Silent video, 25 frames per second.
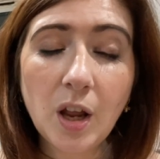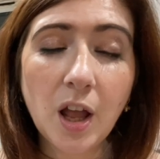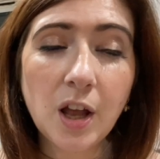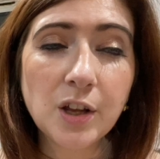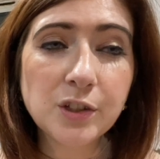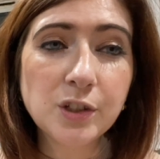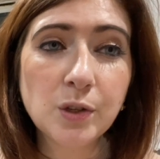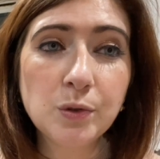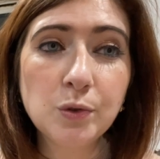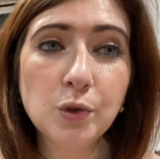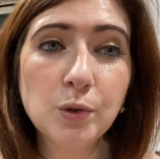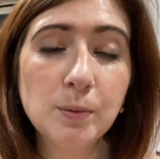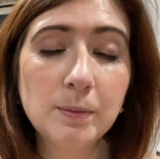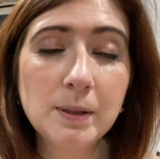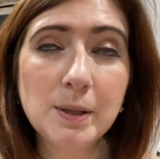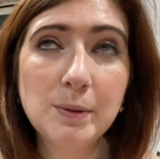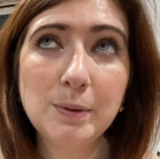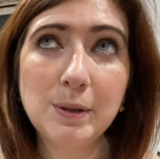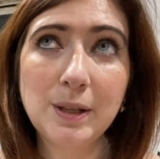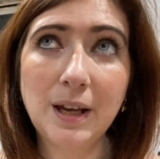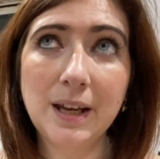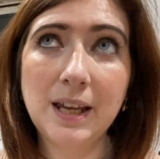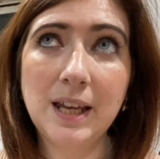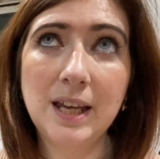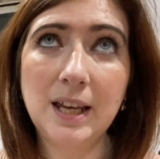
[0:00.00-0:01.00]
they
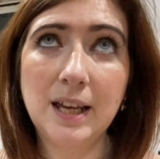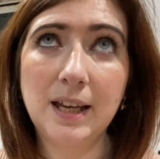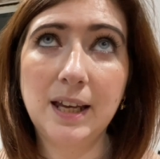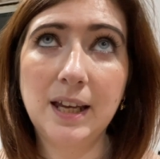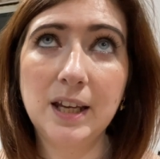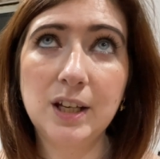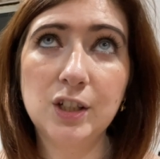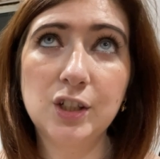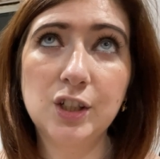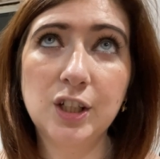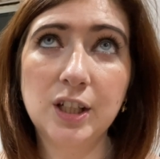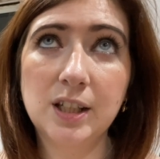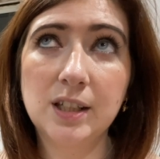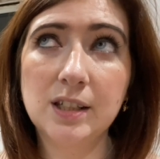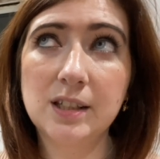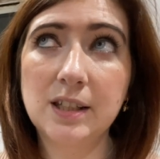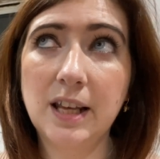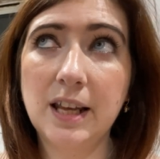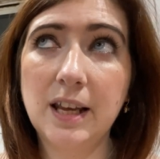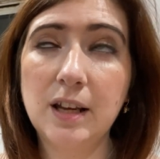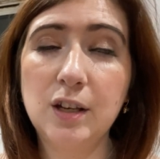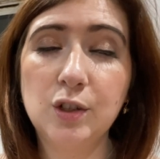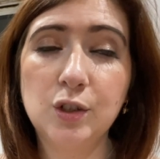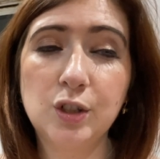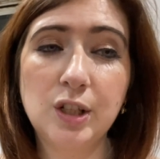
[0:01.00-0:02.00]

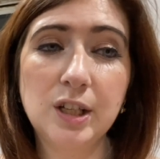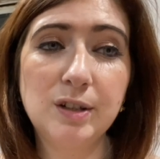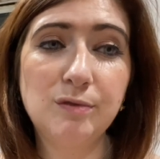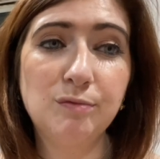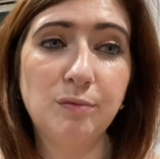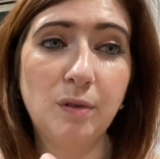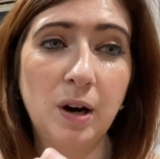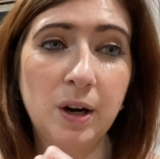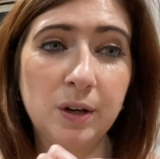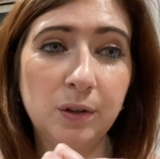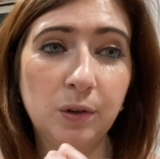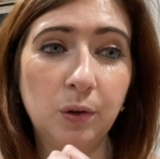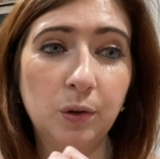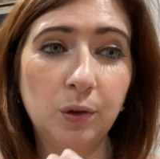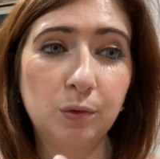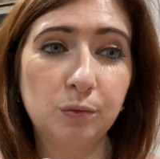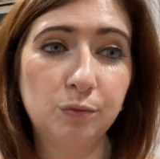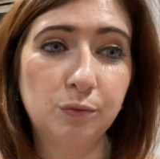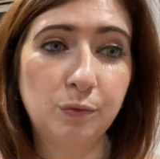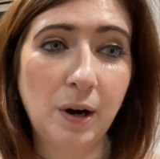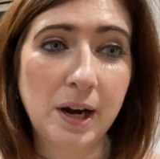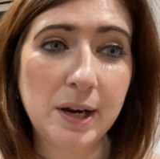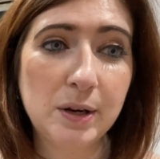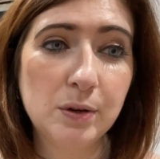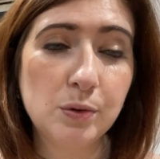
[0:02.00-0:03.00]
usually run on a
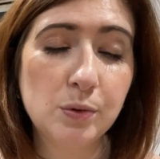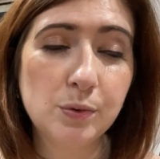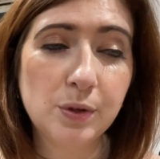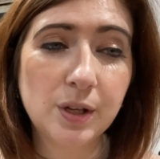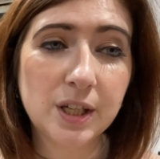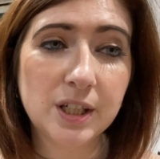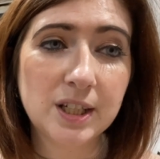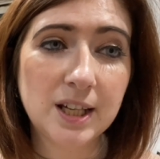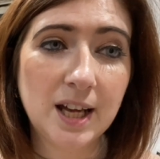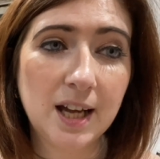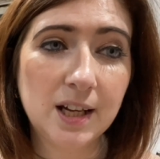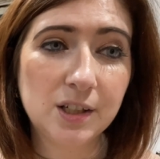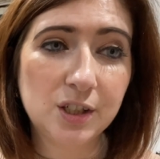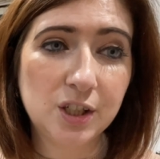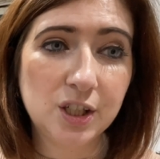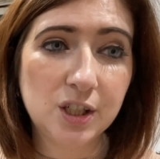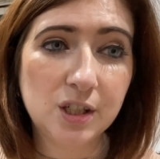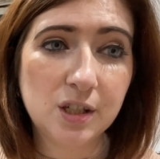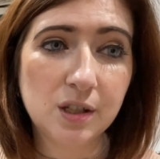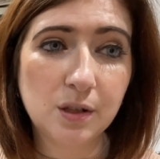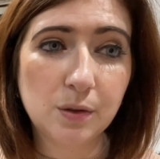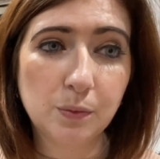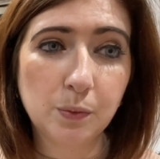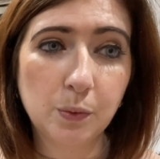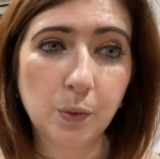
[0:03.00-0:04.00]
rail that attaches
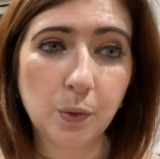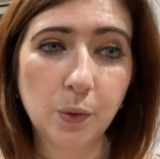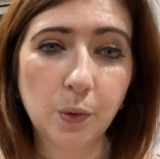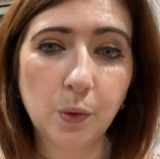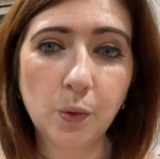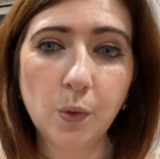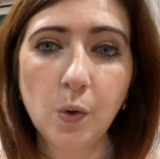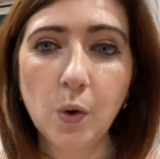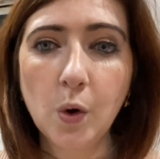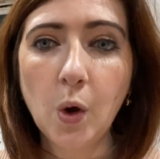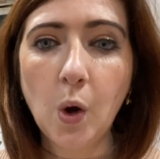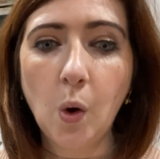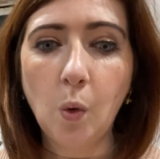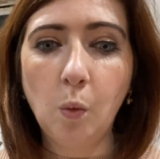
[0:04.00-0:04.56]
to the wall.